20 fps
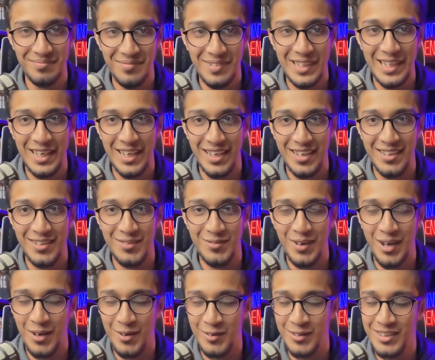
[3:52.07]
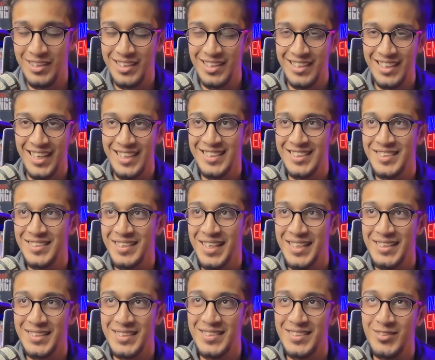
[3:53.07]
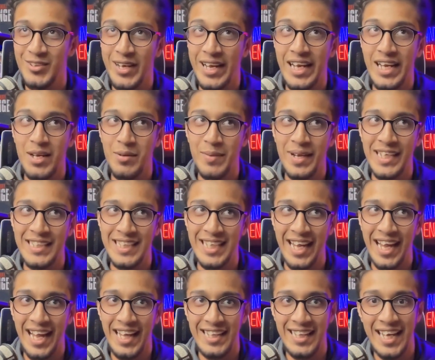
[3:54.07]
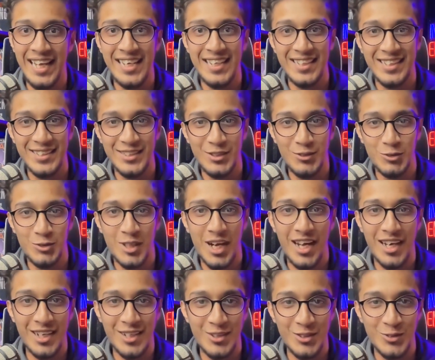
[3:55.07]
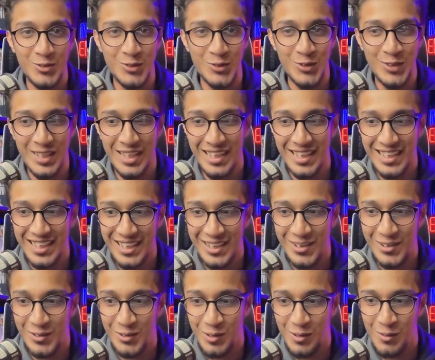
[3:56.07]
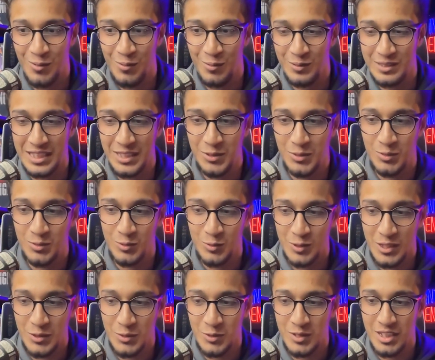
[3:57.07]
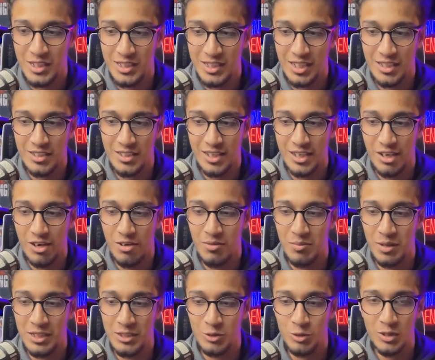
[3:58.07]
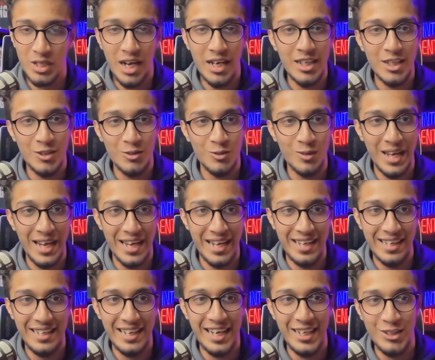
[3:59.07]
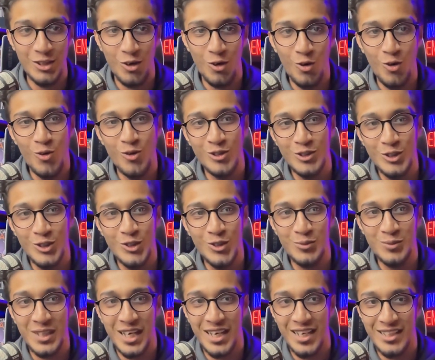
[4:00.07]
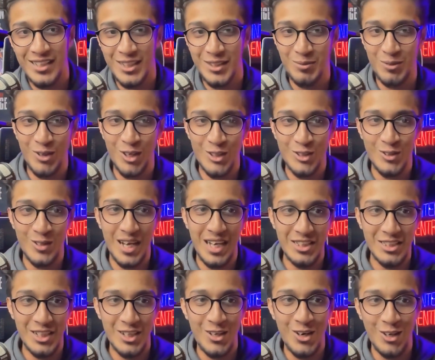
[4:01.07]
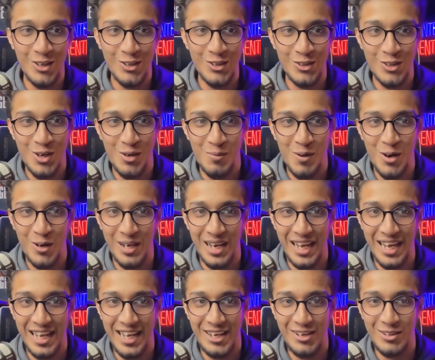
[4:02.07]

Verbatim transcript: Yeah, wow. That's that's really amazing. And then you started to you know oh, since since we discussed early on but you started to like create your own youtube channel just because you actually got to know about like you know